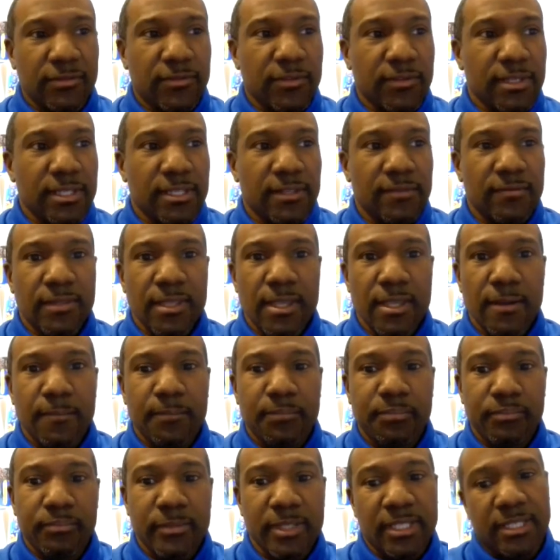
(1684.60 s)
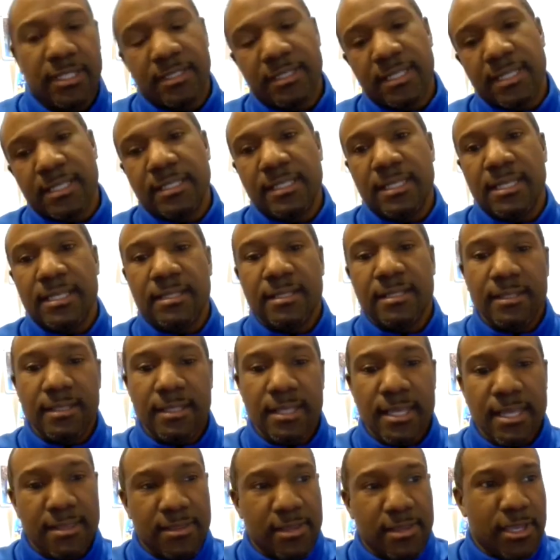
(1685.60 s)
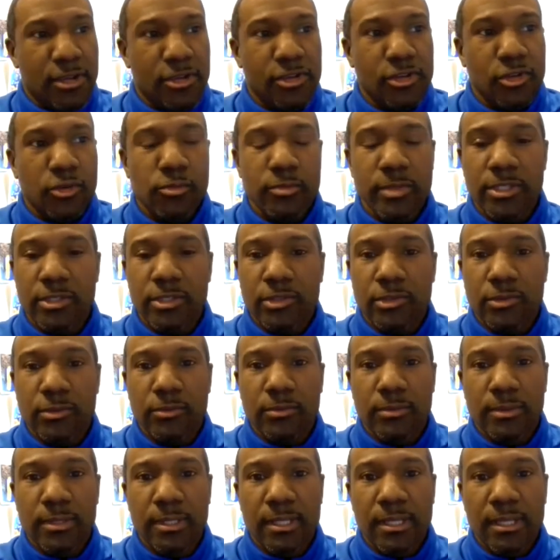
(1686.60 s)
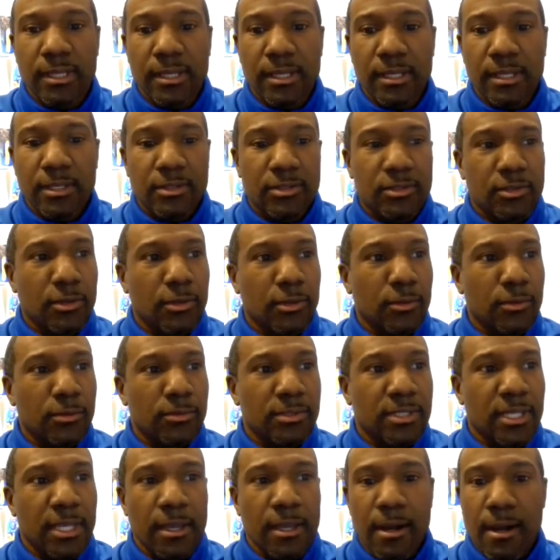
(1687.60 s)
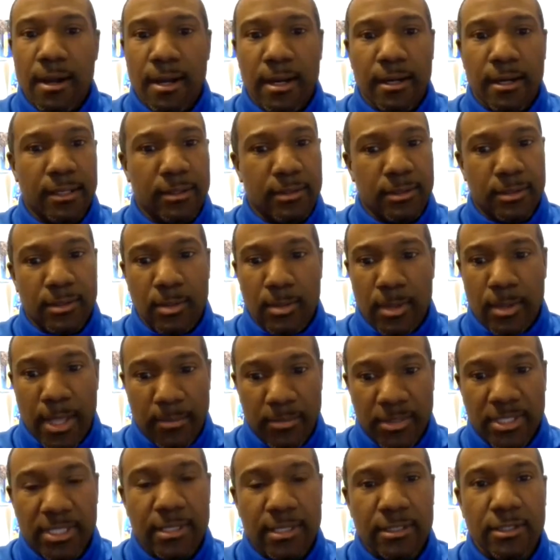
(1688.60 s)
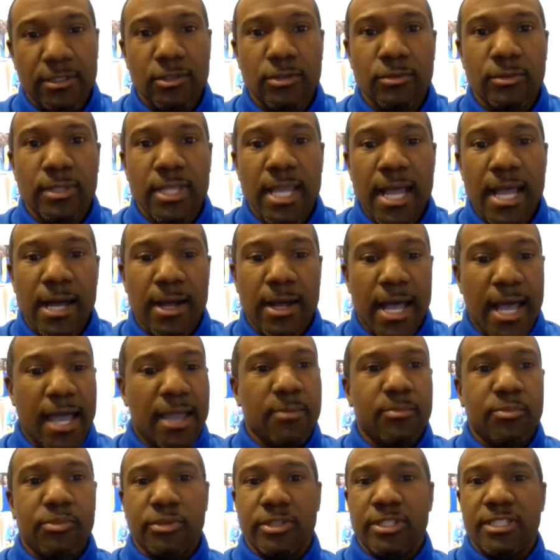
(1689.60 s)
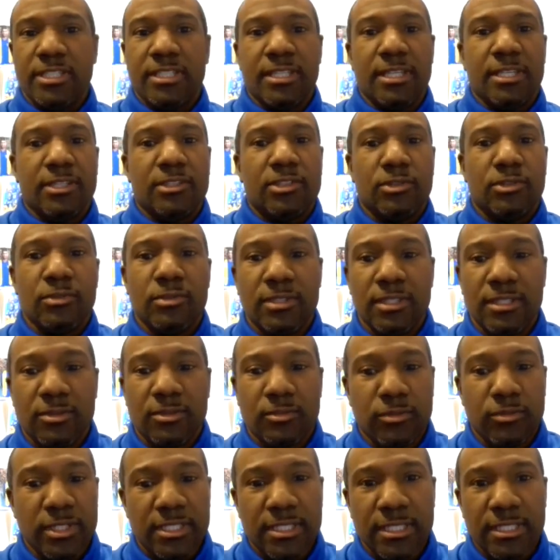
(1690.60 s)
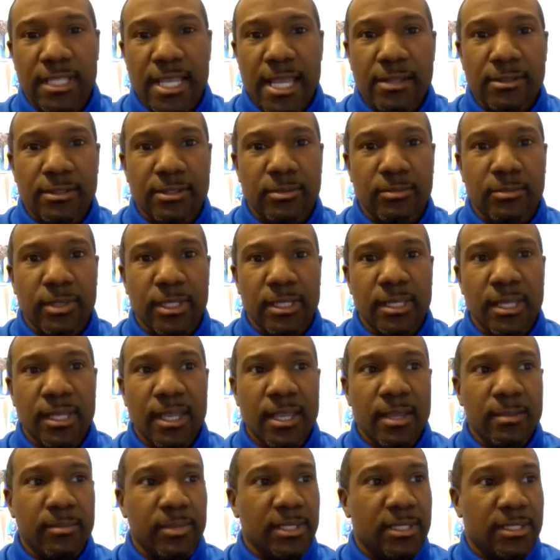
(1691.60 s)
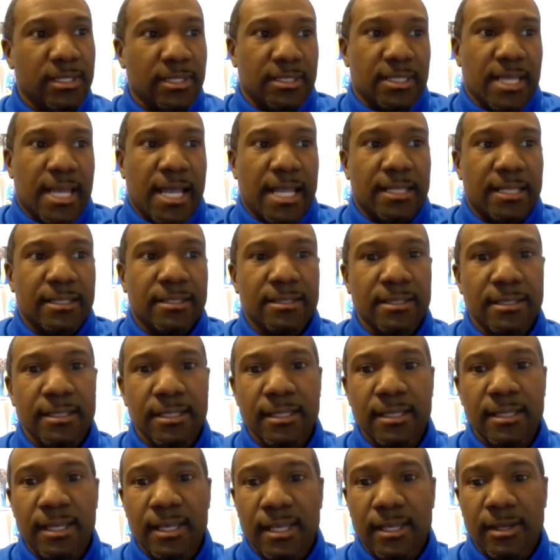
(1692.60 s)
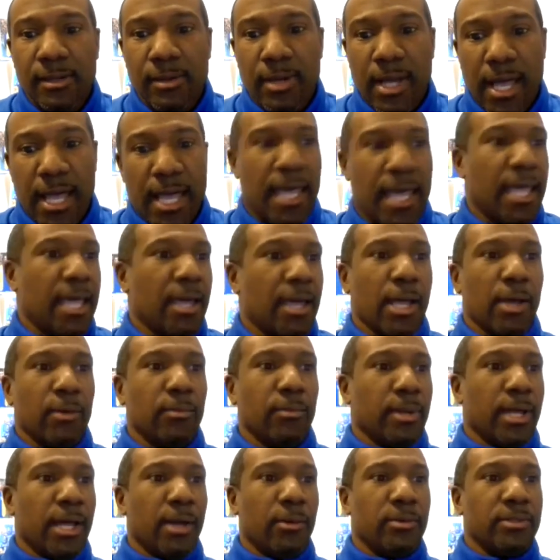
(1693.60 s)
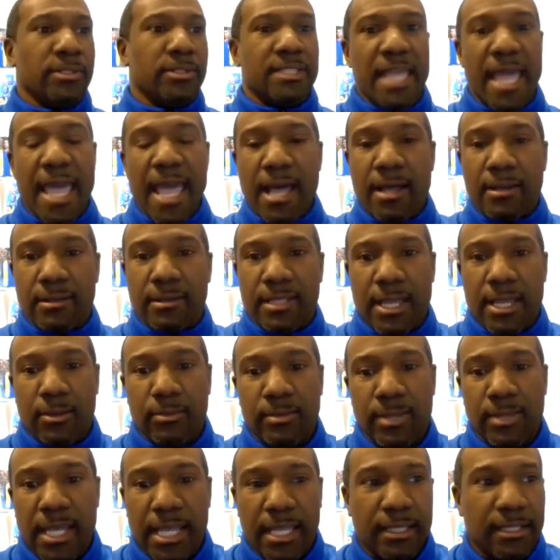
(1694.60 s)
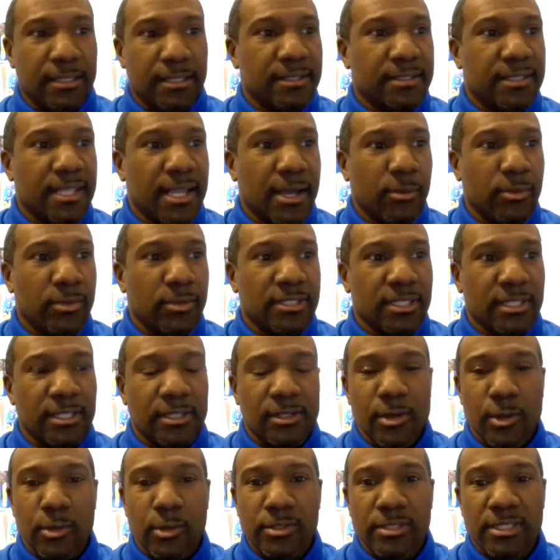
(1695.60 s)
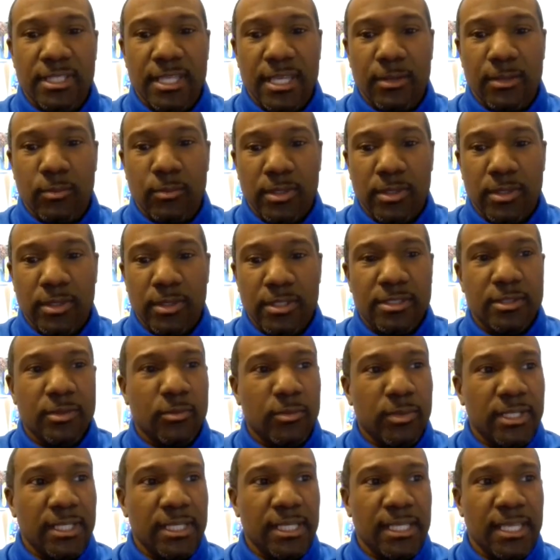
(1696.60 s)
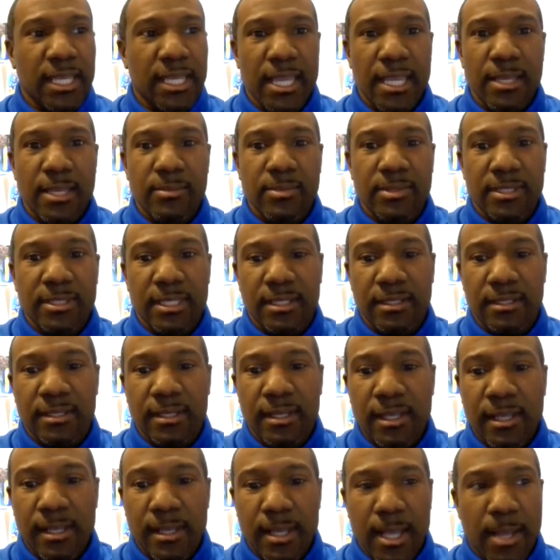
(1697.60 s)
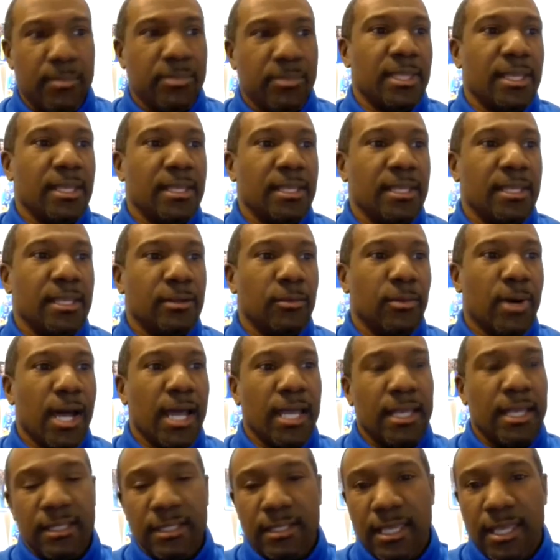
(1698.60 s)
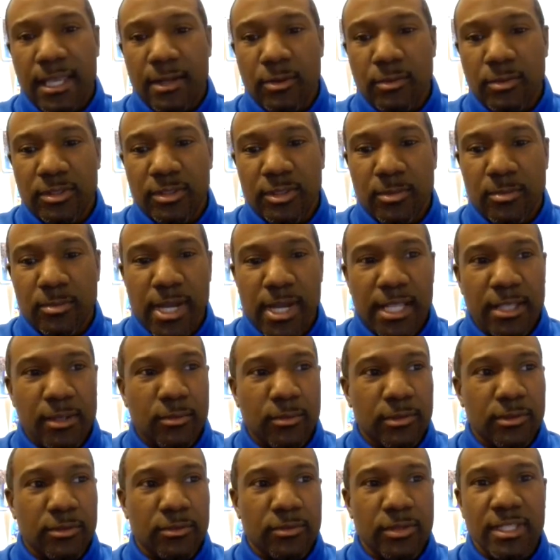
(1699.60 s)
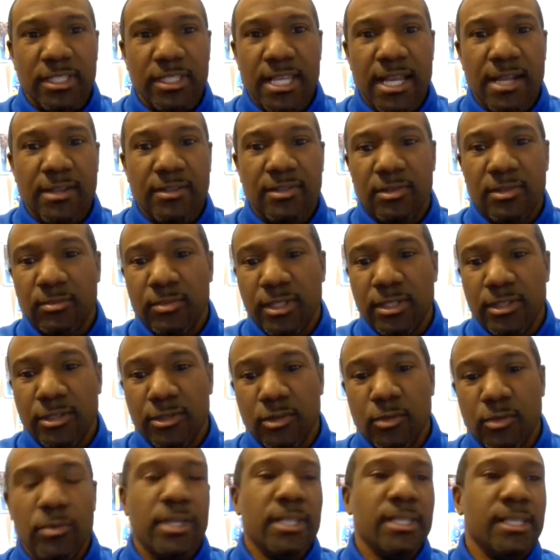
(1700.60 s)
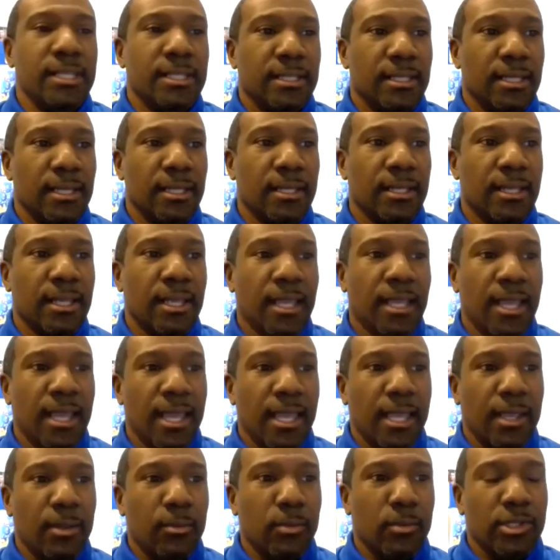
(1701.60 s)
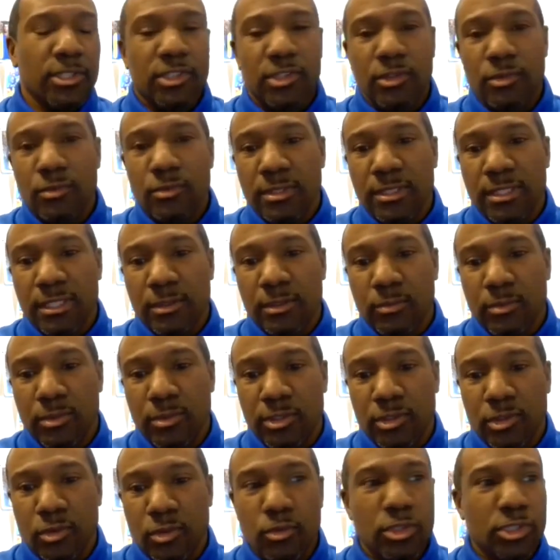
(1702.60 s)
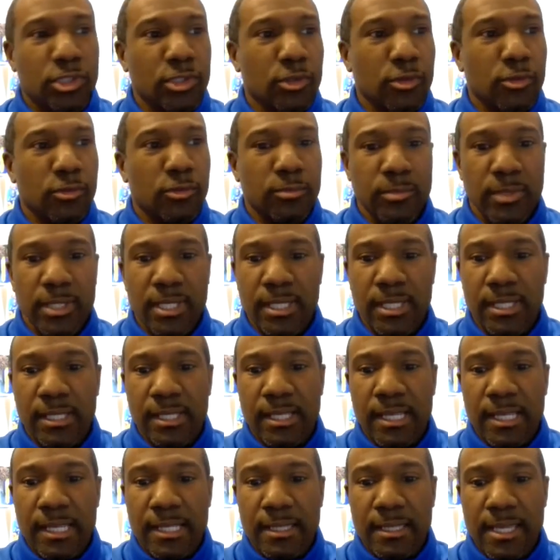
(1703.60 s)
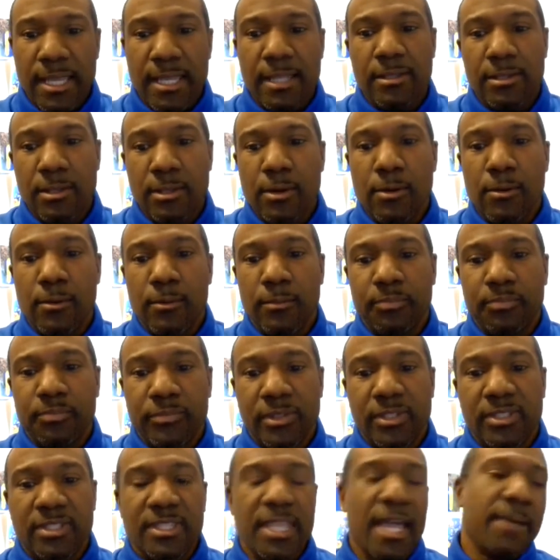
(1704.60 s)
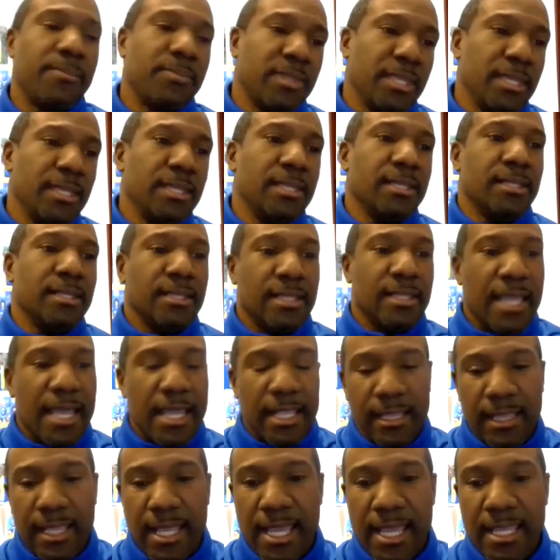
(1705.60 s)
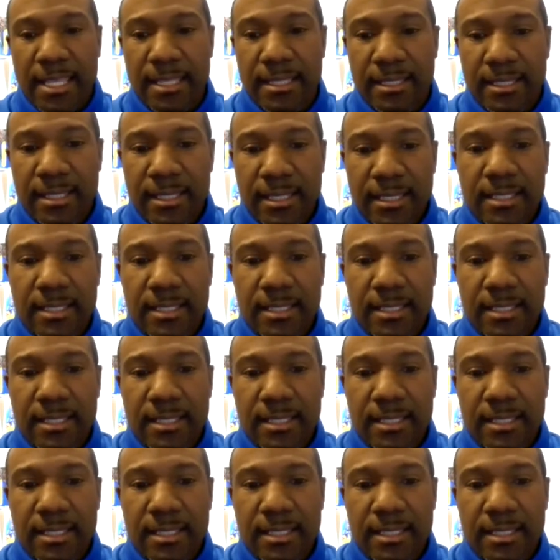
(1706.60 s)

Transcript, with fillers: to forgive them because at the end of the day they're human too so jr i'm telling you now i appreciate you just reaching out to me because honestly I, I, I was down. I, I, I was a coach that wasn't winning games, and I'm thinking, why in the heck would somebody want to reach out to me to do anything? And what you did was you showed me that no, stop thinking in that light